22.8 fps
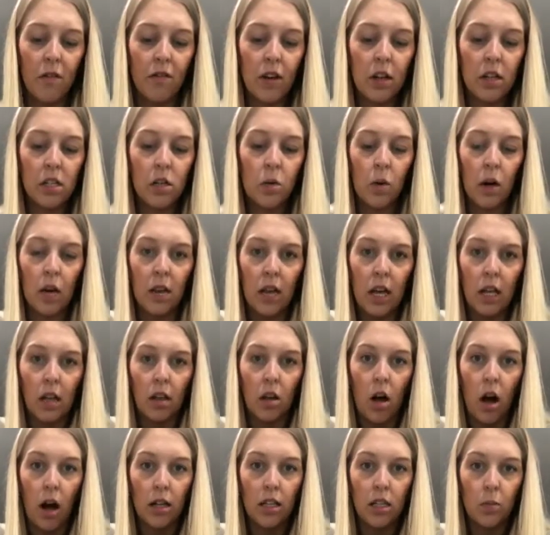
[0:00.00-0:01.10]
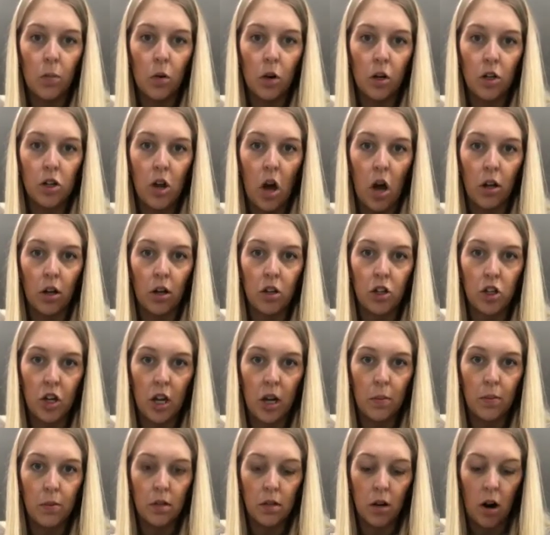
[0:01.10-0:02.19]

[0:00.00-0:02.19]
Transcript: it to where then lots more chocolate chips